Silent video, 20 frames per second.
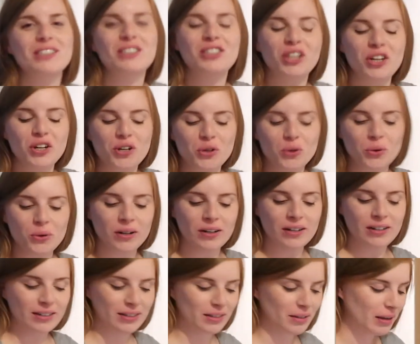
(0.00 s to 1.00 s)
to
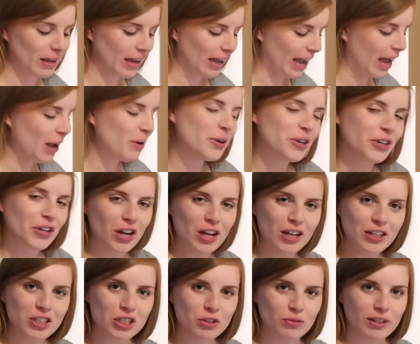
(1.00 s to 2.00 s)
our
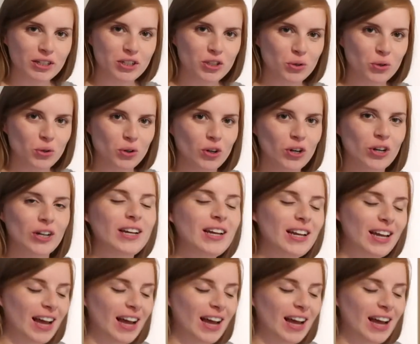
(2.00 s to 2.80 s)
nursery tour.